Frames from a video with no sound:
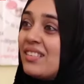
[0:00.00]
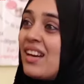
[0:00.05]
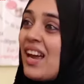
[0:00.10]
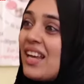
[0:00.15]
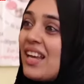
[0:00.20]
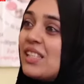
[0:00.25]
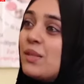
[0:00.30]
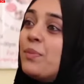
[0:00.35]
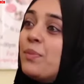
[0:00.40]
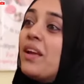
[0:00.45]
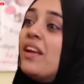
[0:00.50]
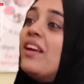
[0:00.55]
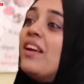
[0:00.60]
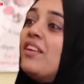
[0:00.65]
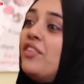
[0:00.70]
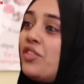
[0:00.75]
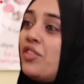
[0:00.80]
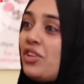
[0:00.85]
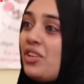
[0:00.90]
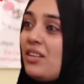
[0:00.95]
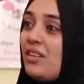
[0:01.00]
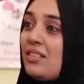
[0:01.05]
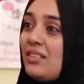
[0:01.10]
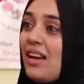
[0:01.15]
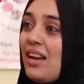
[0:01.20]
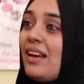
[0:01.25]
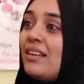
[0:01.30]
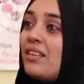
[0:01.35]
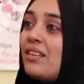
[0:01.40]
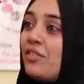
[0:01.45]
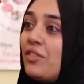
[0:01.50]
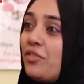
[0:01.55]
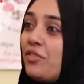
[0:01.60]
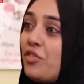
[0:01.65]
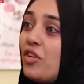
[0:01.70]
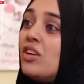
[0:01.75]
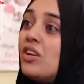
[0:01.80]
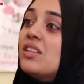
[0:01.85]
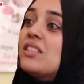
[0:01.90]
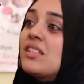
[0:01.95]
their nice behavior that
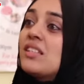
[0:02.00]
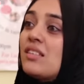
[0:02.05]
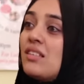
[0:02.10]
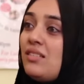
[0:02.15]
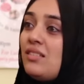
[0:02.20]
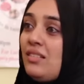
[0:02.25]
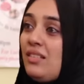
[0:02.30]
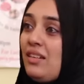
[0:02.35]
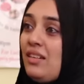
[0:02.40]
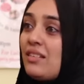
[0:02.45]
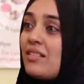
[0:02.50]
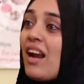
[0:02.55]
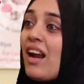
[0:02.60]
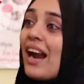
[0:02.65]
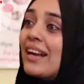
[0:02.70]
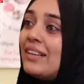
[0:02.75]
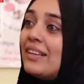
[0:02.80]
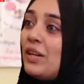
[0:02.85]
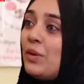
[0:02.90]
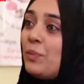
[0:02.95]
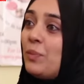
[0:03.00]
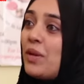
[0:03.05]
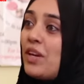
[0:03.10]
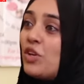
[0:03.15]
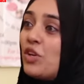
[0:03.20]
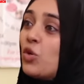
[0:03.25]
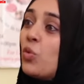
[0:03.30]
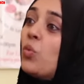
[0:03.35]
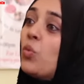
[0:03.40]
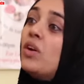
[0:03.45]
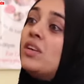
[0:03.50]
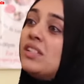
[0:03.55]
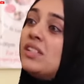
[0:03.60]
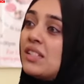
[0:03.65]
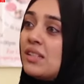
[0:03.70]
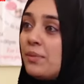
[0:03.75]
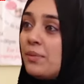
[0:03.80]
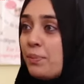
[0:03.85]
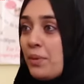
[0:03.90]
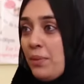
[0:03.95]
first attracted me
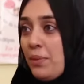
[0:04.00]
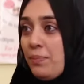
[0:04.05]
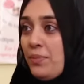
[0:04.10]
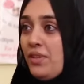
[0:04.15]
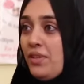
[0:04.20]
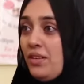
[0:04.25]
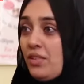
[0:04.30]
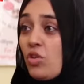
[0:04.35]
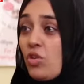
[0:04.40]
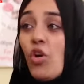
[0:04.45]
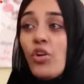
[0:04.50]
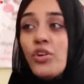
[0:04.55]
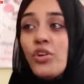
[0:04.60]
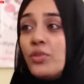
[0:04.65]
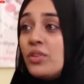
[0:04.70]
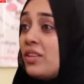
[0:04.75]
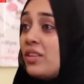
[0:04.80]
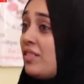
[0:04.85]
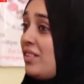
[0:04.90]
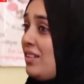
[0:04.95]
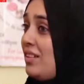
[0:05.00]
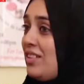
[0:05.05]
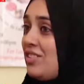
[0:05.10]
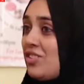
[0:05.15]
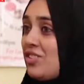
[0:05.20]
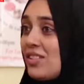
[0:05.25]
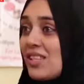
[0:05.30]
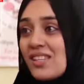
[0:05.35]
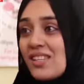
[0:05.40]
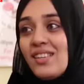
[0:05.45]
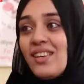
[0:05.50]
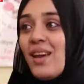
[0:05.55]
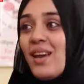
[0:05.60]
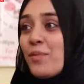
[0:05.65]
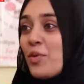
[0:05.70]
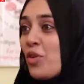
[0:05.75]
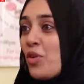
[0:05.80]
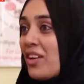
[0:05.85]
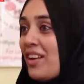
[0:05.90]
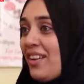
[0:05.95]
towards the people, not to the religion. Still,
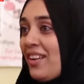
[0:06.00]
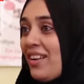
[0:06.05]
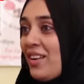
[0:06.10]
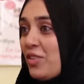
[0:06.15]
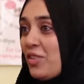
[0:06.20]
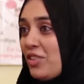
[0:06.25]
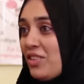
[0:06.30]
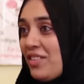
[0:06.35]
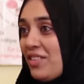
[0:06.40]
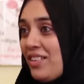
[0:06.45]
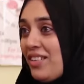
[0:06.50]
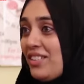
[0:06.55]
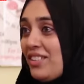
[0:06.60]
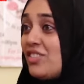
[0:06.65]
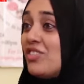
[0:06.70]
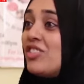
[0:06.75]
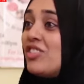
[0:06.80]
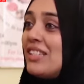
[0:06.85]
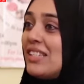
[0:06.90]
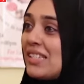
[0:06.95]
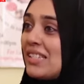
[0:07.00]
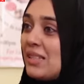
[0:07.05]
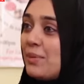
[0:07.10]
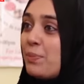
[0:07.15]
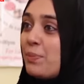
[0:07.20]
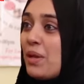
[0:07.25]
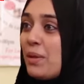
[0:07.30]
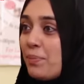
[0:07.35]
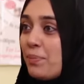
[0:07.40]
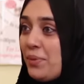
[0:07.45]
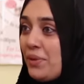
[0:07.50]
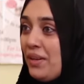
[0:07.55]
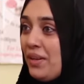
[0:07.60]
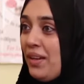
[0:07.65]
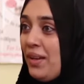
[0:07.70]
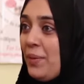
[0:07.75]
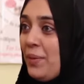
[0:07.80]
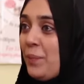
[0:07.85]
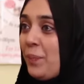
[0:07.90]
I'm not getting to the religion, just the people.